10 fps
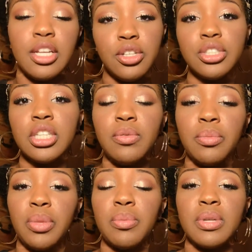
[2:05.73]
usually
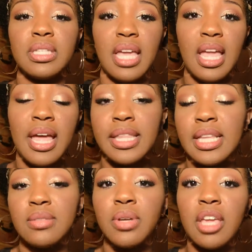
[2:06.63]
when people say
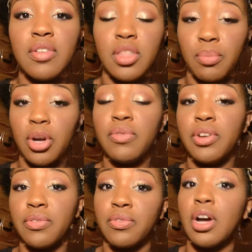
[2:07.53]
this will give you the
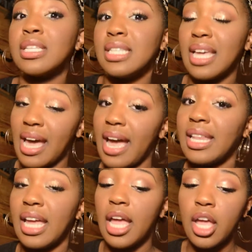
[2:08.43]
perfect frosty
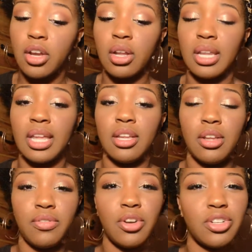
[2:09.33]
highlight, you're like,
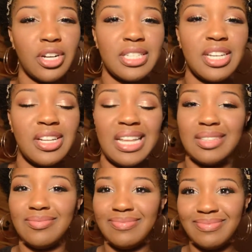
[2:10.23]
if you're dark skin, you're like,
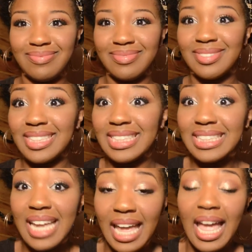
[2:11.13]

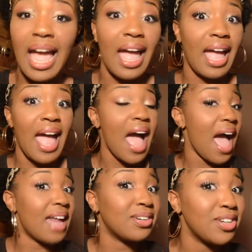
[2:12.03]

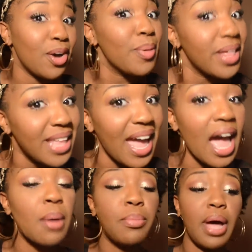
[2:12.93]
I don't know about
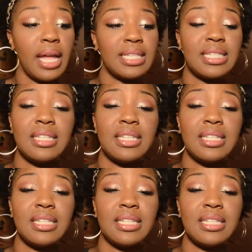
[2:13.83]
that. But